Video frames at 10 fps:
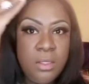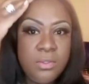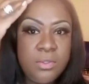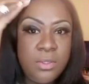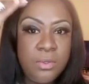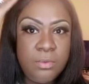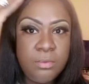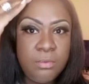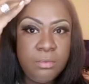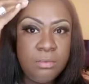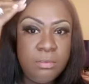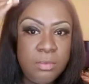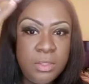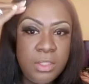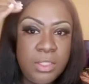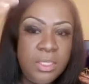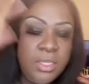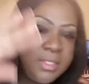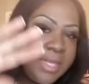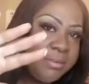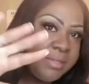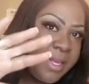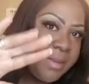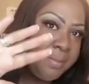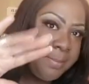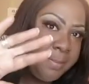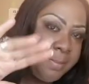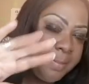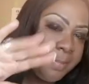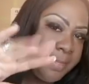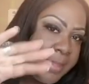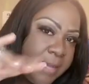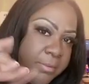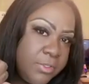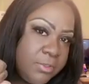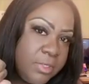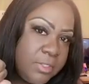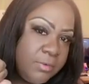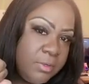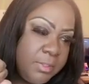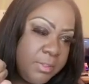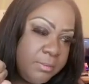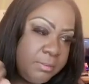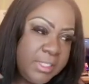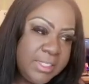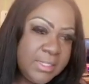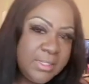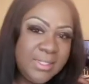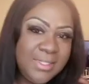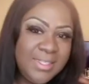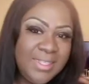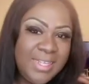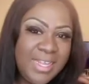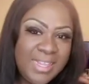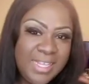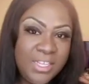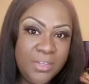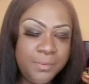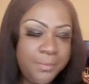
So, can y'all tap, tap, tap the screens for me, please? And thank you.